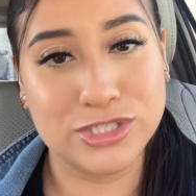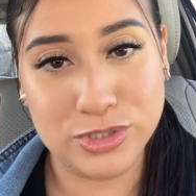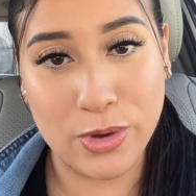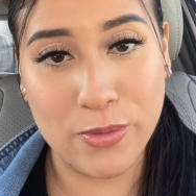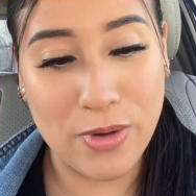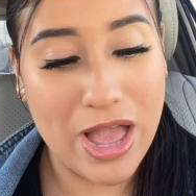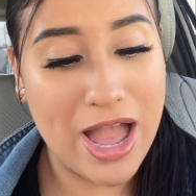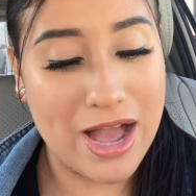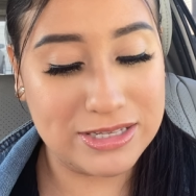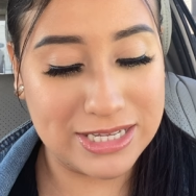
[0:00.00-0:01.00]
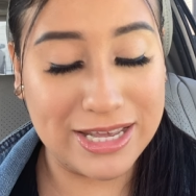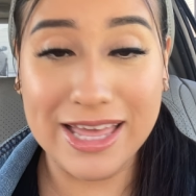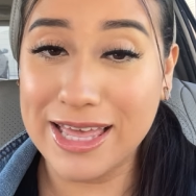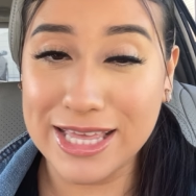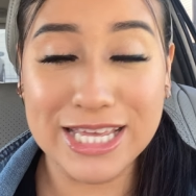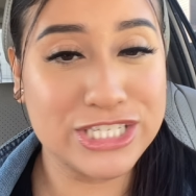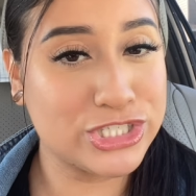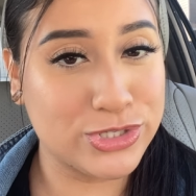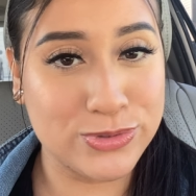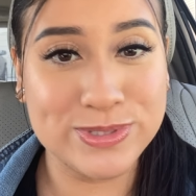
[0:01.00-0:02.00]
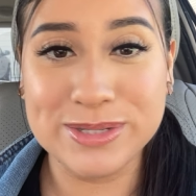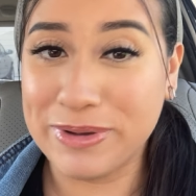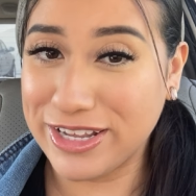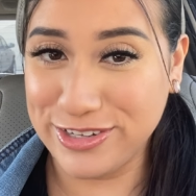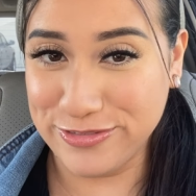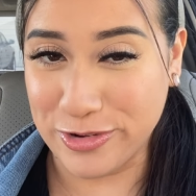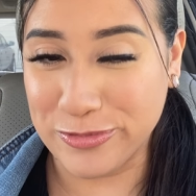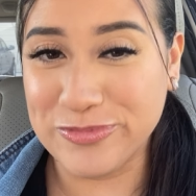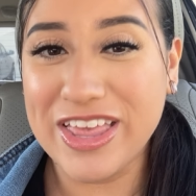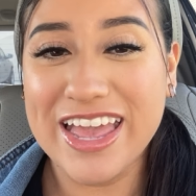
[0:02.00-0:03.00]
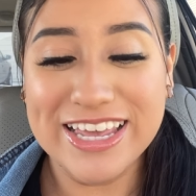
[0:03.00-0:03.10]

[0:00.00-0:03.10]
So I was like, excuse to buy a new phone.